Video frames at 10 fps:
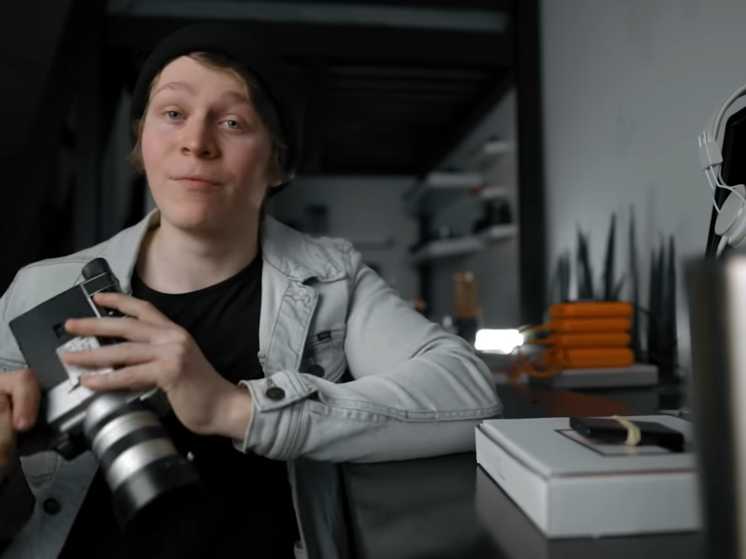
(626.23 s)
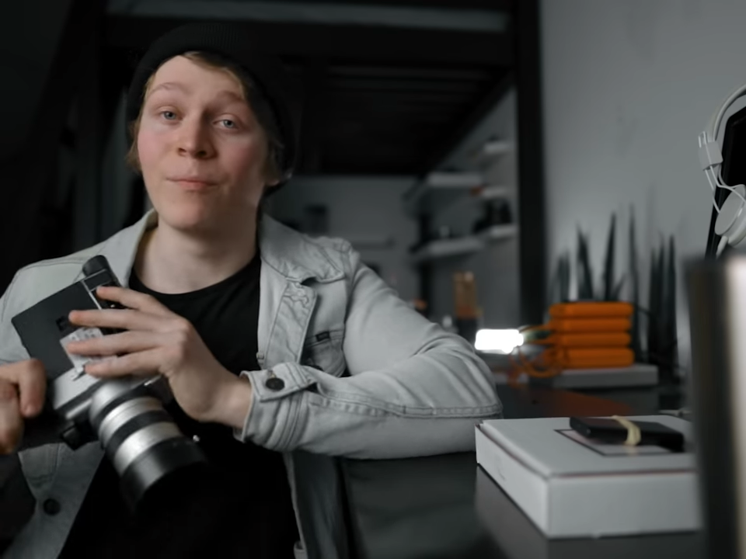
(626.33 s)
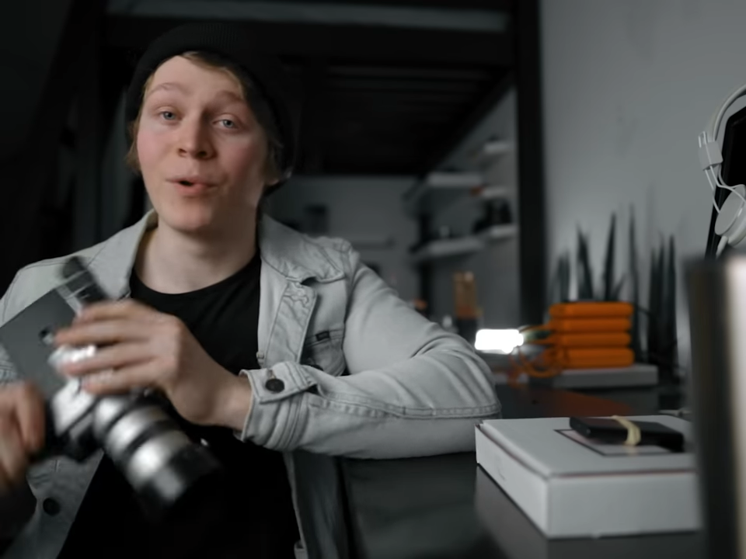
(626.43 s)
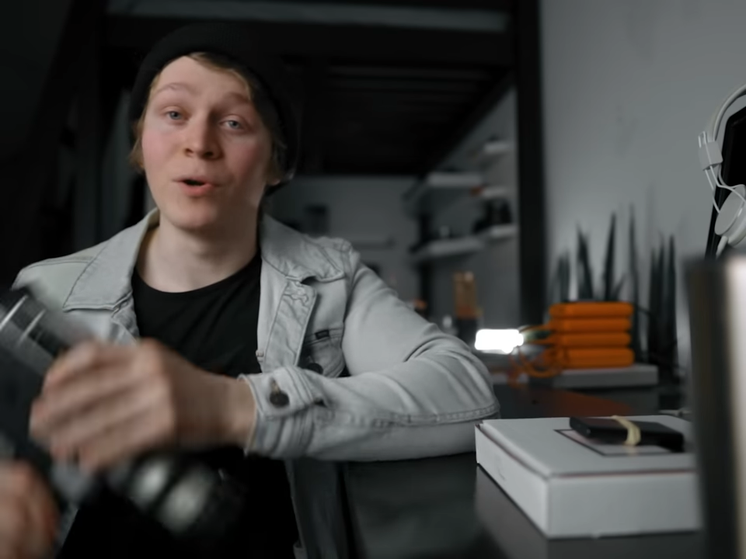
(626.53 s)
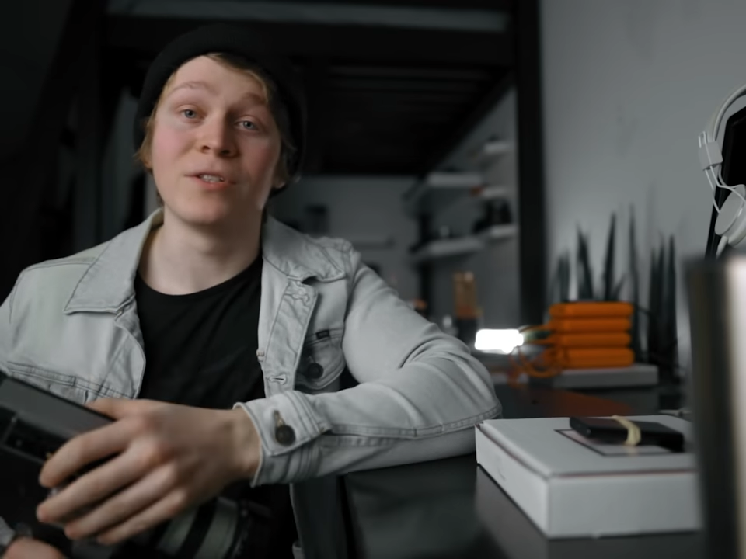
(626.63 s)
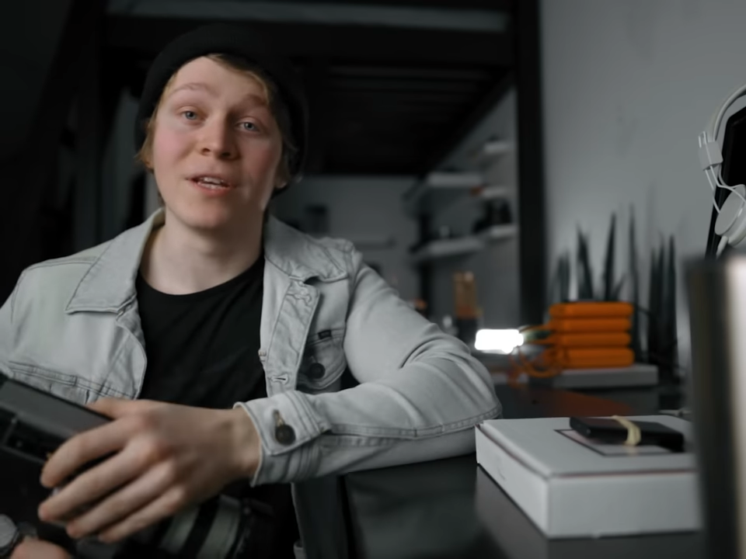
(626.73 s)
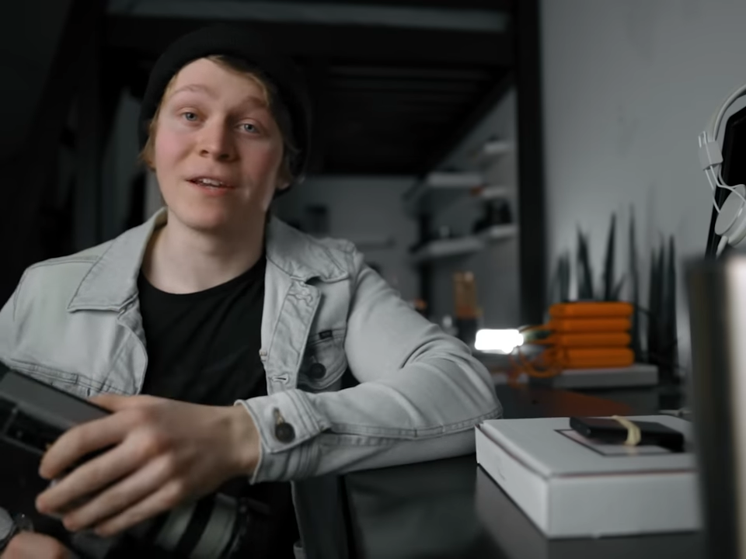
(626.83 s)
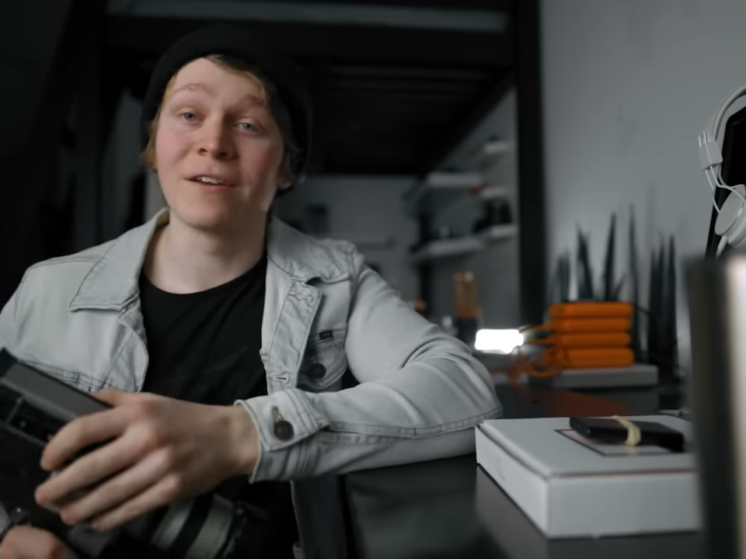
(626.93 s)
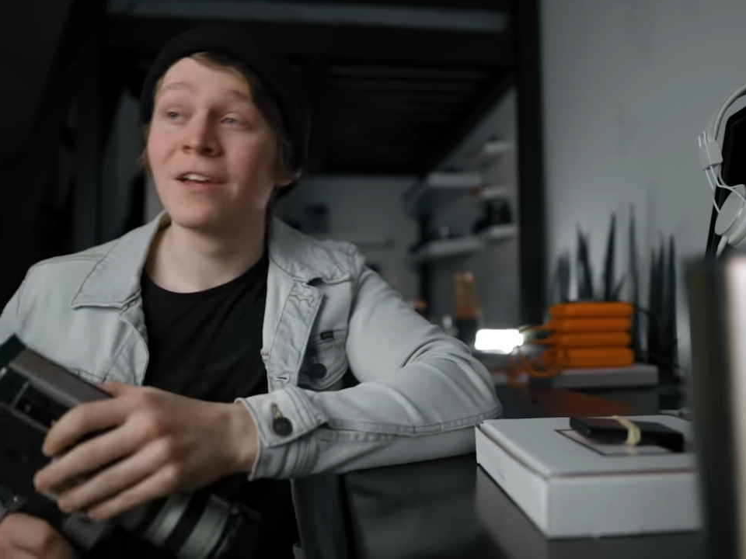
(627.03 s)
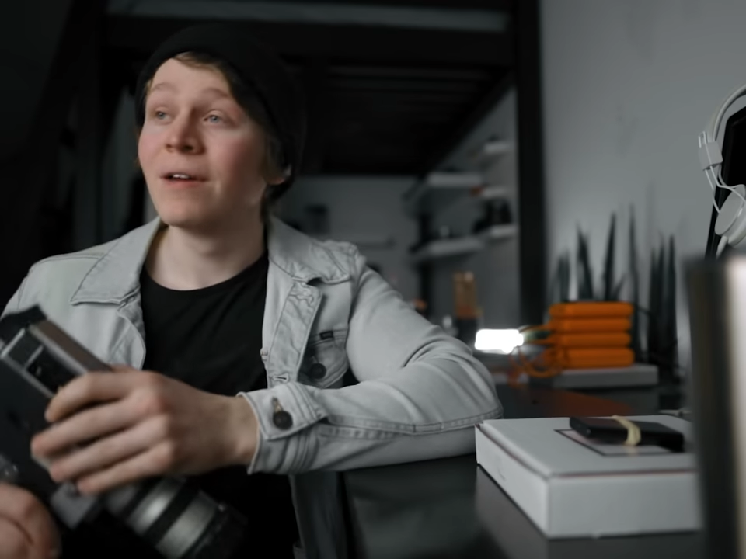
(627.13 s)
I've been
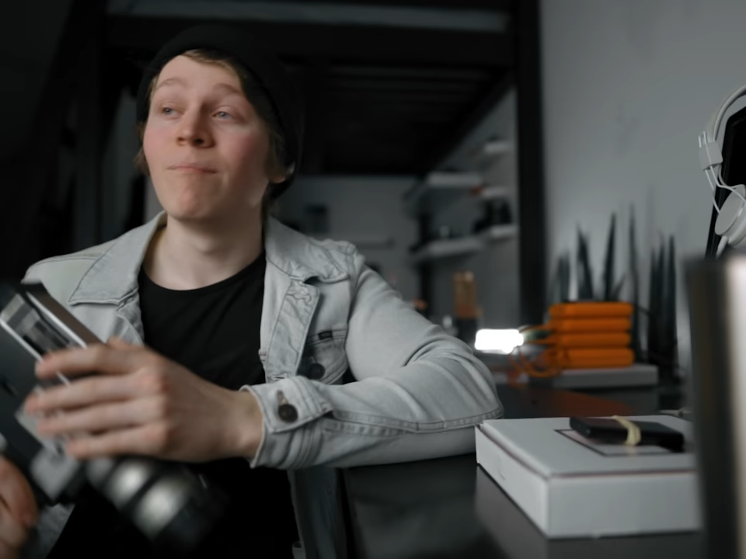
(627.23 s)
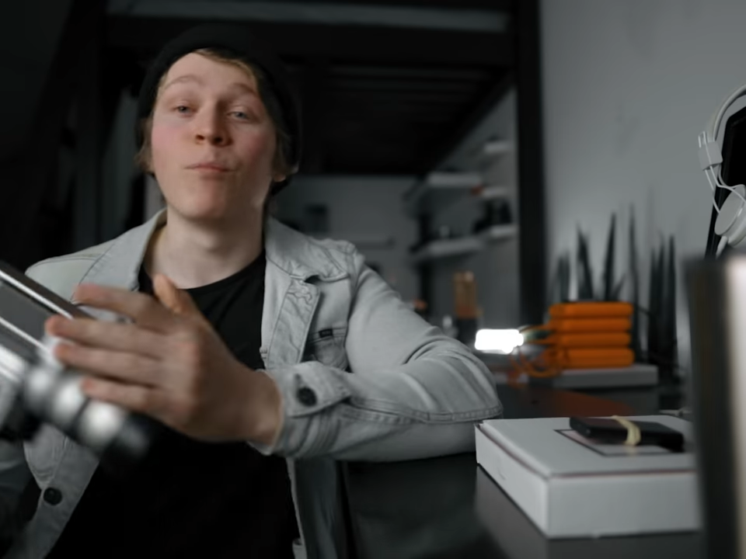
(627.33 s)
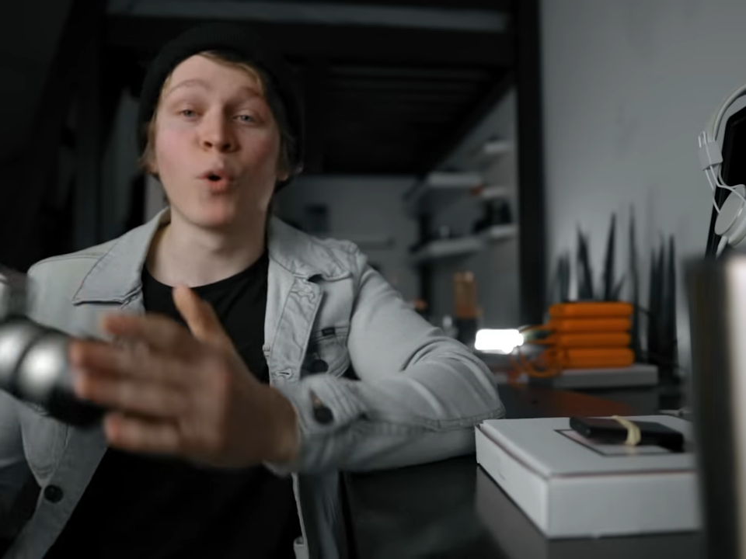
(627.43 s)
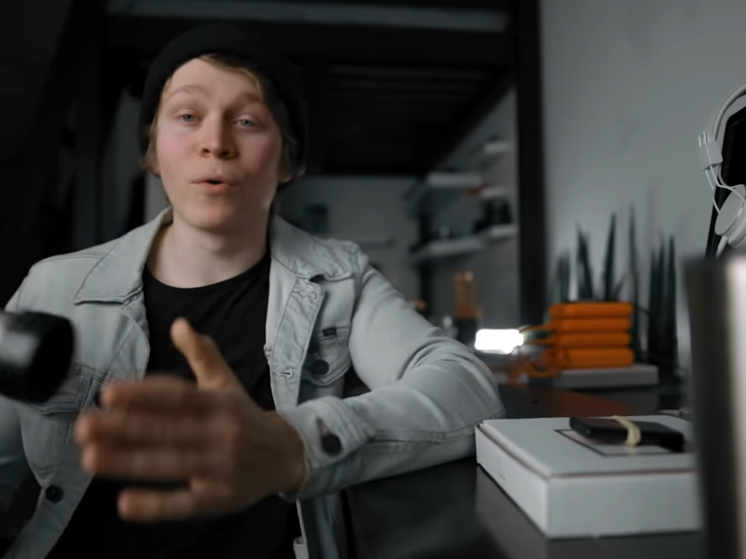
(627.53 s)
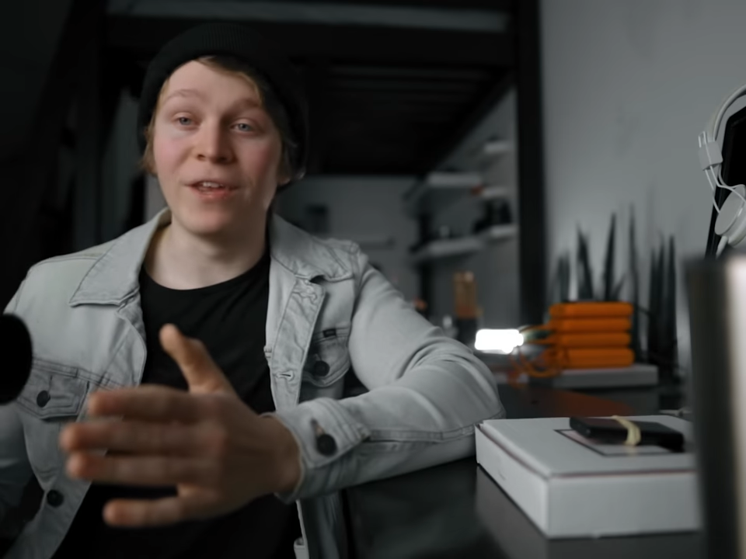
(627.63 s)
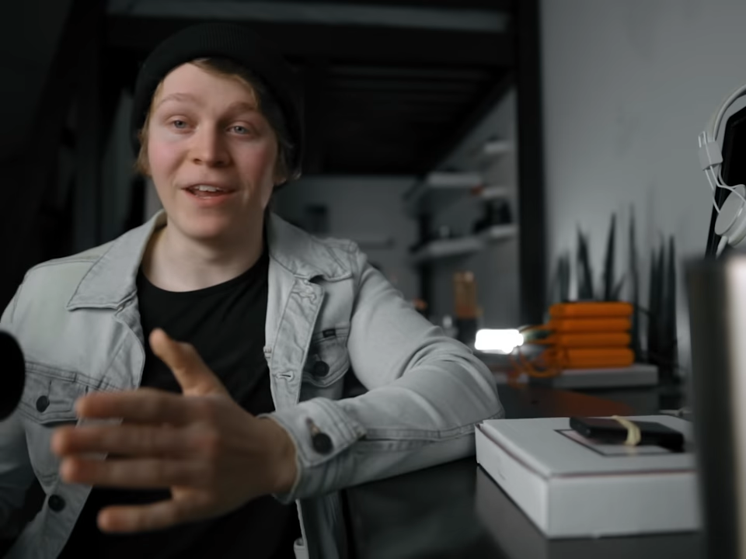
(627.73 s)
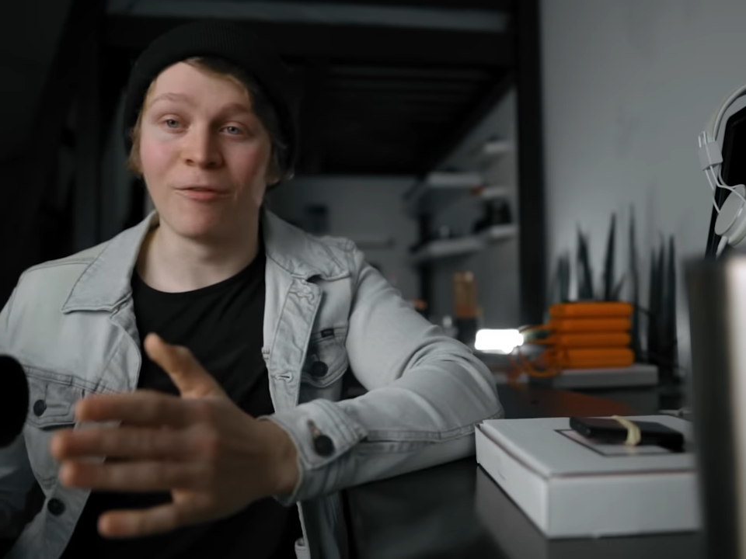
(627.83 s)
posting more than